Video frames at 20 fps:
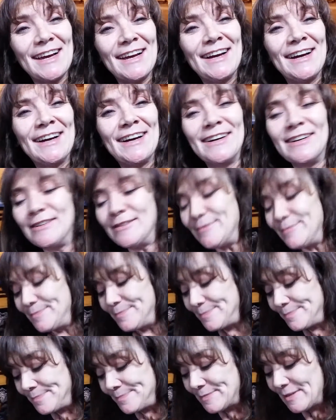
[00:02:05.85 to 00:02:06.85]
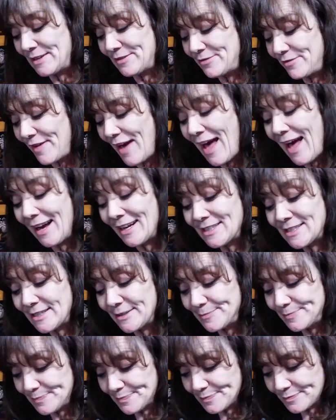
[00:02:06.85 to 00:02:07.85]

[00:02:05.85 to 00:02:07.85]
Uh, in fact,